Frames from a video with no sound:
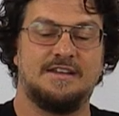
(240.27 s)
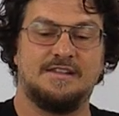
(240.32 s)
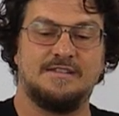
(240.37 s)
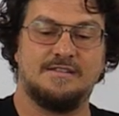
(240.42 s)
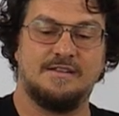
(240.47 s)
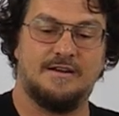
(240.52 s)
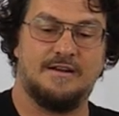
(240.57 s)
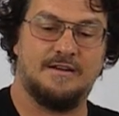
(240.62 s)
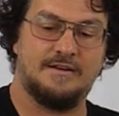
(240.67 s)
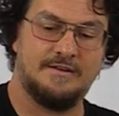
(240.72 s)
it in
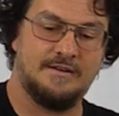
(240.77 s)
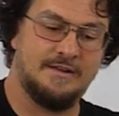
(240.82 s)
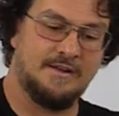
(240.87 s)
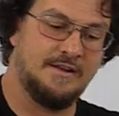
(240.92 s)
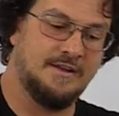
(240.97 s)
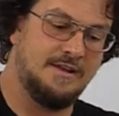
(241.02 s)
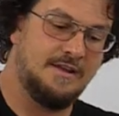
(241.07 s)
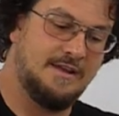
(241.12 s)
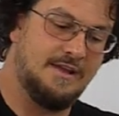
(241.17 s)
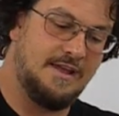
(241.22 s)
there
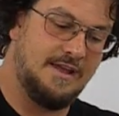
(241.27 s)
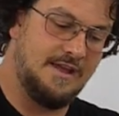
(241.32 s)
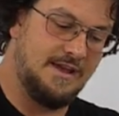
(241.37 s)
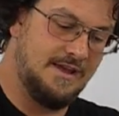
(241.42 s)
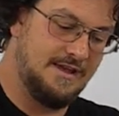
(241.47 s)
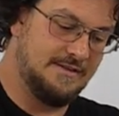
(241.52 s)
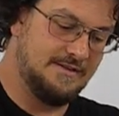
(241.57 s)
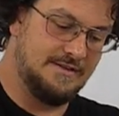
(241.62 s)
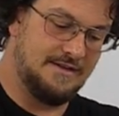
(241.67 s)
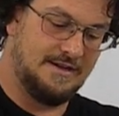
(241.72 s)

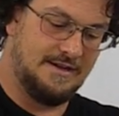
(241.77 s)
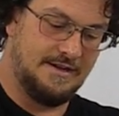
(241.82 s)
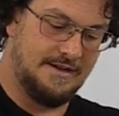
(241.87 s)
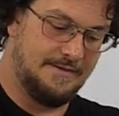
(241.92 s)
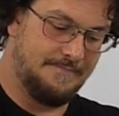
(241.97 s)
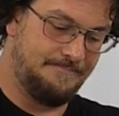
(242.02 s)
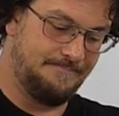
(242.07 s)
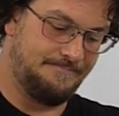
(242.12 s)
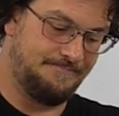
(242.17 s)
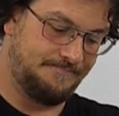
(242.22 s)
and,
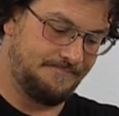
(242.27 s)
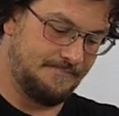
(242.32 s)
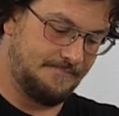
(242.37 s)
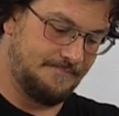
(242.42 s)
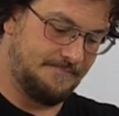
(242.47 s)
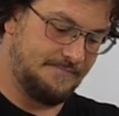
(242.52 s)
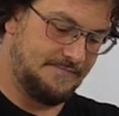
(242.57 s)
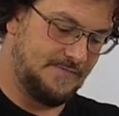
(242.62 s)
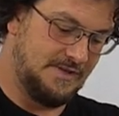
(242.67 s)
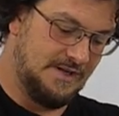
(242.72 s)
um,
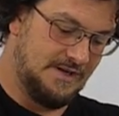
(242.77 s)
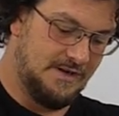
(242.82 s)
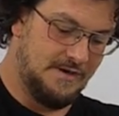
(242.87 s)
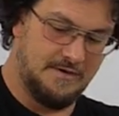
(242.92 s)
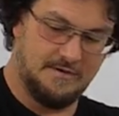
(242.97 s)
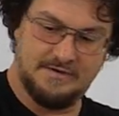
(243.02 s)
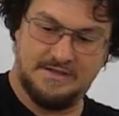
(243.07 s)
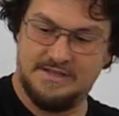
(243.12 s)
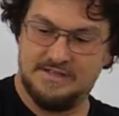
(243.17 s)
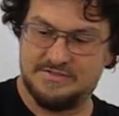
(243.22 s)
you
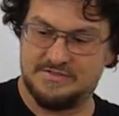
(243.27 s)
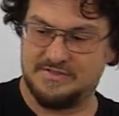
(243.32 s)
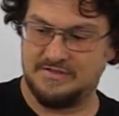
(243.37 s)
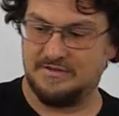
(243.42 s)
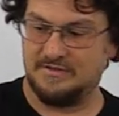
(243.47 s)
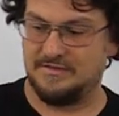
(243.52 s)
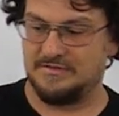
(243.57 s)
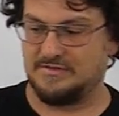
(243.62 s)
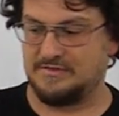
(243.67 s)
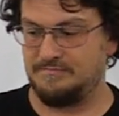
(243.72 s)
know,
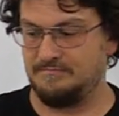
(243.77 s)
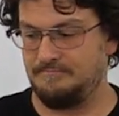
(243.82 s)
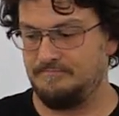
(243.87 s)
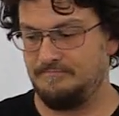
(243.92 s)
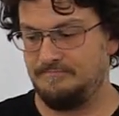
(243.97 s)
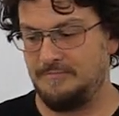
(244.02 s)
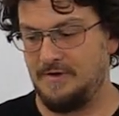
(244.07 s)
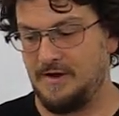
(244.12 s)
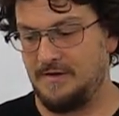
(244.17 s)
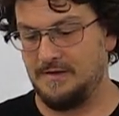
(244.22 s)
it's, it's
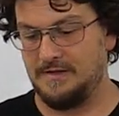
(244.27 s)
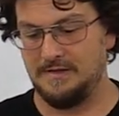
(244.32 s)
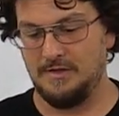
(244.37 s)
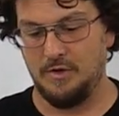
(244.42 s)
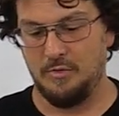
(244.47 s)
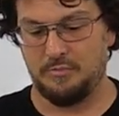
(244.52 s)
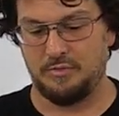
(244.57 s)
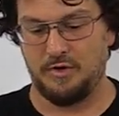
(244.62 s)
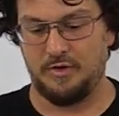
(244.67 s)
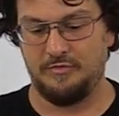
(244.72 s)
very
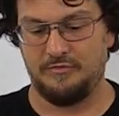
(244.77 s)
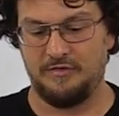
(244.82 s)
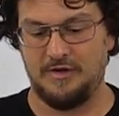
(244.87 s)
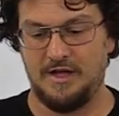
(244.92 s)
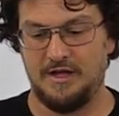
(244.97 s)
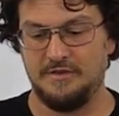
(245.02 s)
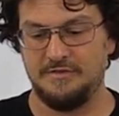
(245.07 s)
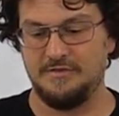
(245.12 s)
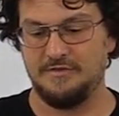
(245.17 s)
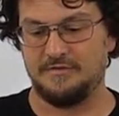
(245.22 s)
low
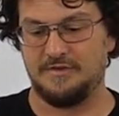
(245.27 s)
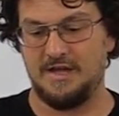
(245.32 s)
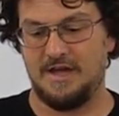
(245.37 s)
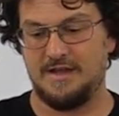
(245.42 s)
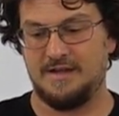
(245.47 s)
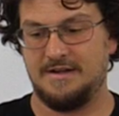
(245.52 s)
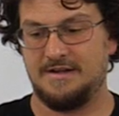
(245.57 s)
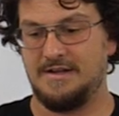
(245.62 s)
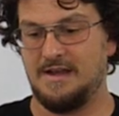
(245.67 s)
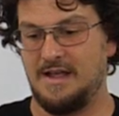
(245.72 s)
profile. You've
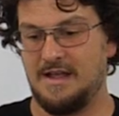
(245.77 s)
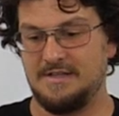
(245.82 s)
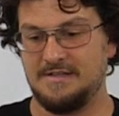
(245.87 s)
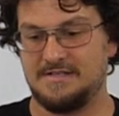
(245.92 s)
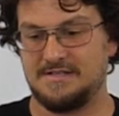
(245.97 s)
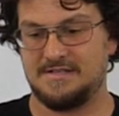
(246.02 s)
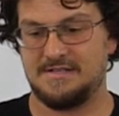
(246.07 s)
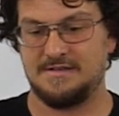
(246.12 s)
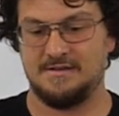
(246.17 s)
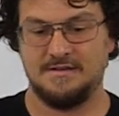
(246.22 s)
got a
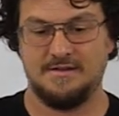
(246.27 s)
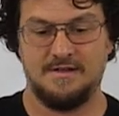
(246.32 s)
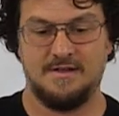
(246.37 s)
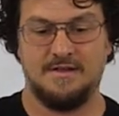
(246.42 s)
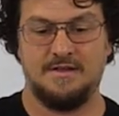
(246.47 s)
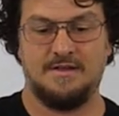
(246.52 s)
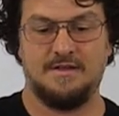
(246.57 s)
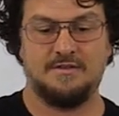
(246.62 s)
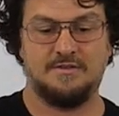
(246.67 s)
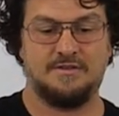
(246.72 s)
nice,
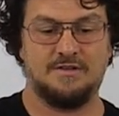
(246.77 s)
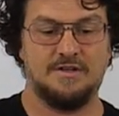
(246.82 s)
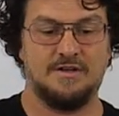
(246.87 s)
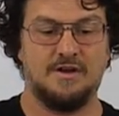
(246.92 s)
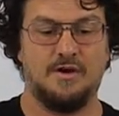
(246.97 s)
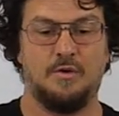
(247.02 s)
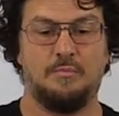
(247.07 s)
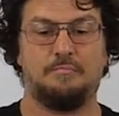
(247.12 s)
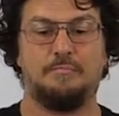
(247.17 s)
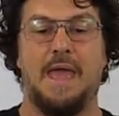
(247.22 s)
you
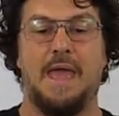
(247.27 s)
know,